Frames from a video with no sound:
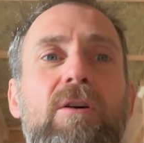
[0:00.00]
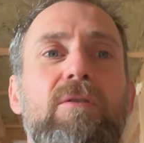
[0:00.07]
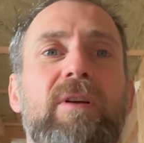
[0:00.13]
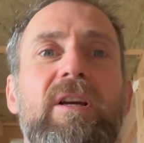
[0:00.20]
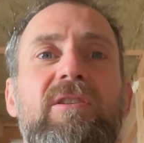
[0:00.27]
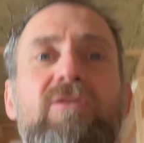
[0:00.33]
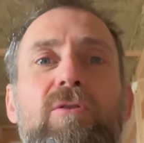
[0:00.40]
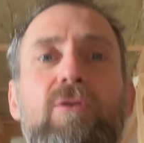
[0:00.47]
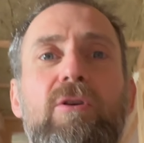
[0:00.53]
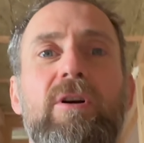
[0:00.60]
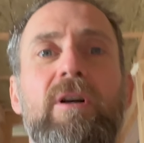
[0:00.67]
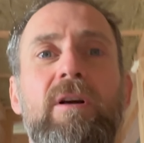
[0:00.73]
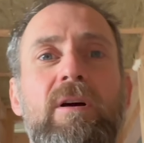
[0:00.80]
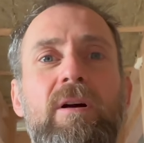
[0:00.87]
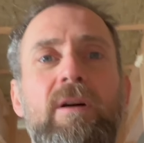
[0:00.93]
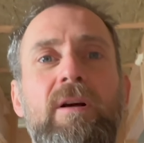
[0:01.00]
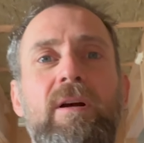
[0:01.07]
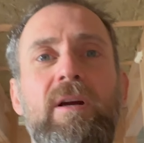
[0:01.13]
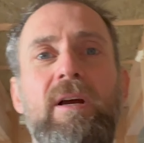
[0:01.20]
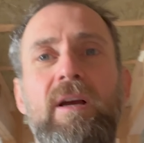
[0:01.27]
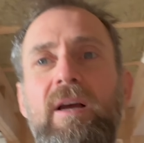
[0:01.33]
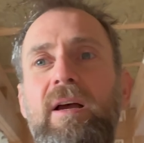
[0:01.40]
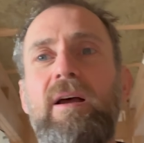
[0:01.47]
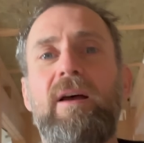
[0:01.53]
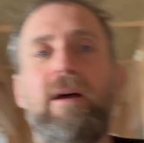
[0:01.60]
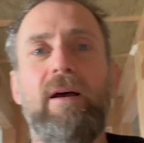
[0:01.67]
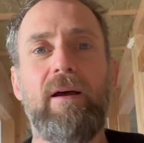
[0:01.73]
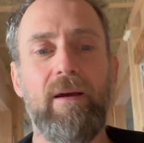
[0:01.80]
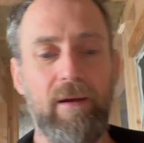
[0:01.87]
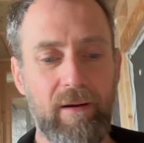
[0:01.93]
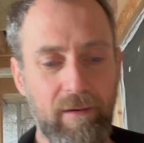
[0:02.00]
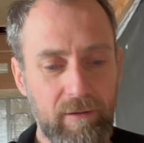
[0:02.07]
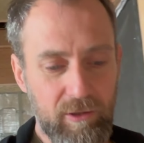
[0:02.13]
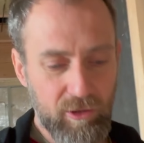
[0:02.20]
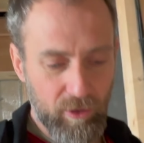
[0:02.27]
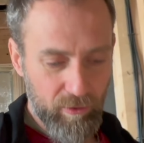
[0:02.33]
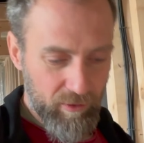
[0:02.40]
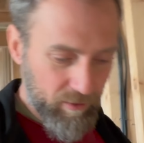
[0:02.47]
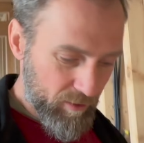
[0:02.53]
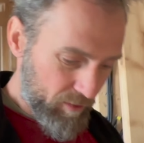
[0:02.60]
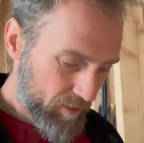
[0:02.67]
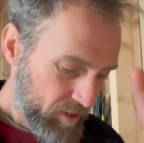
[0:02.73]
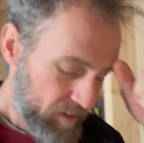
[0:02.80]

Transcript: next door and show you